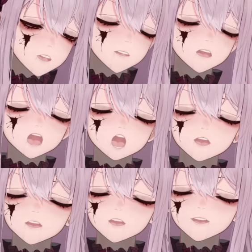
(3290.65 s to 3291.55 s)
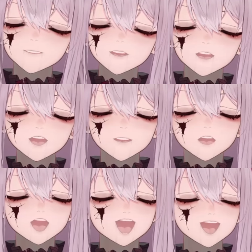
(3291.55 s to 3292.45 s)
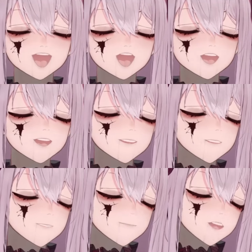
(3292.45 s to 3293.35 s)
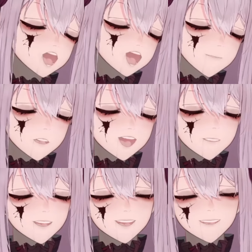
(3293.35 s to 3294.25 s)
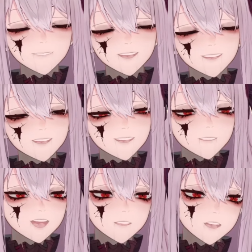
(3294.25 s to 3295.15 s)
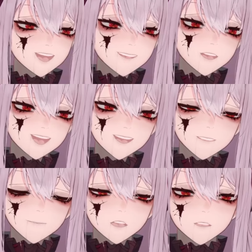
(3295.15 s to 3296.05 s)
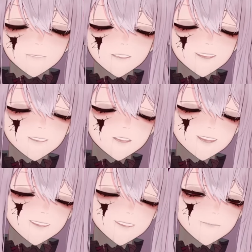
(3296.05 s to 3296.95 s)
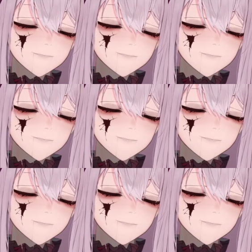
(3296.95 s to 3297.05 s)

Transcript: Welcome to the stream, Raiders! Hope you're having a nice night. Thank you for coming by. My name is Porcelain Maid.